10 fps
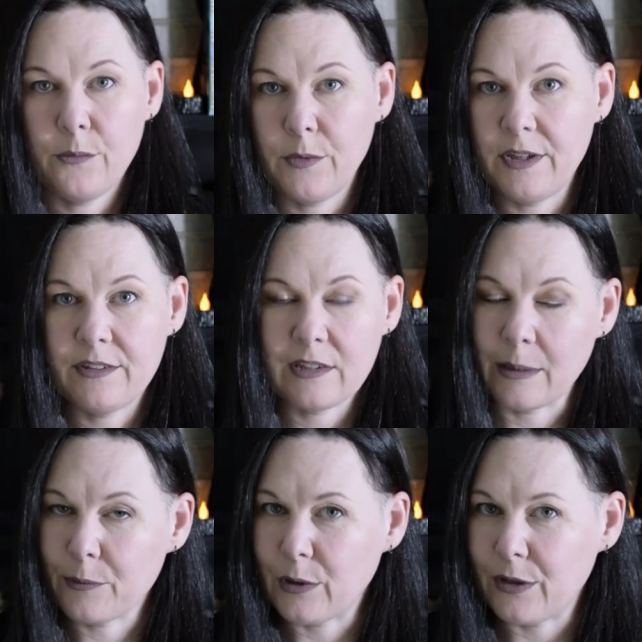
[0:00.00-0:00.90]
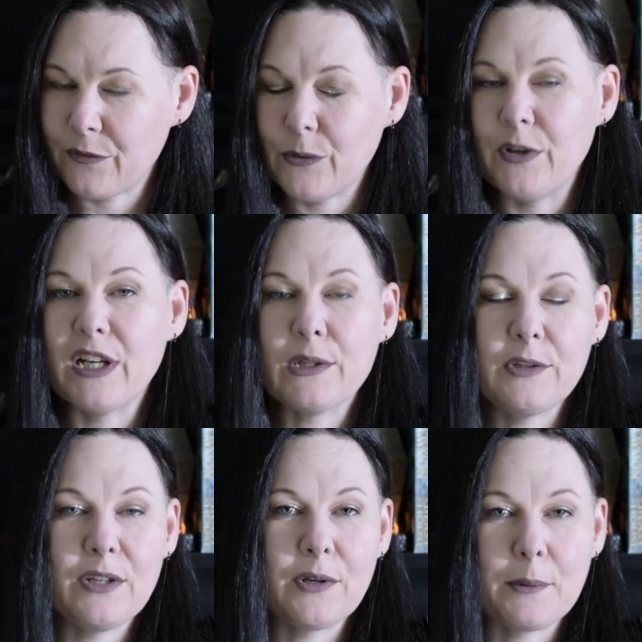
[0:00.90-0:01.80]
We skip quite a few,
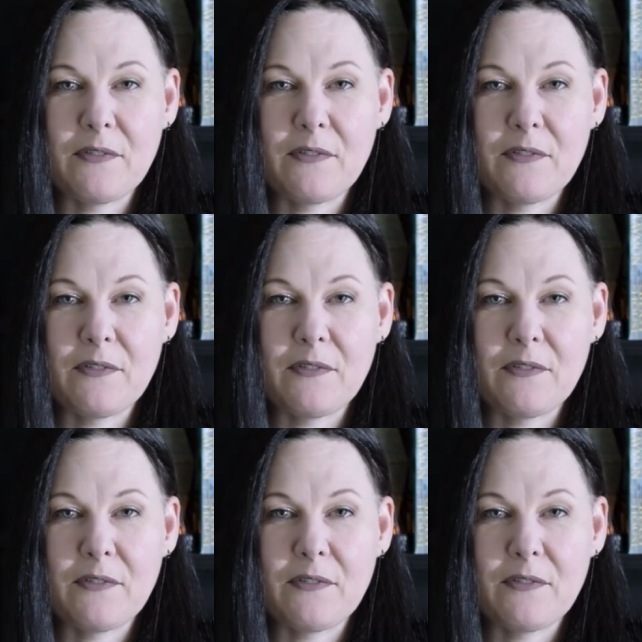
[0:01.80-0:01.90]
including one of my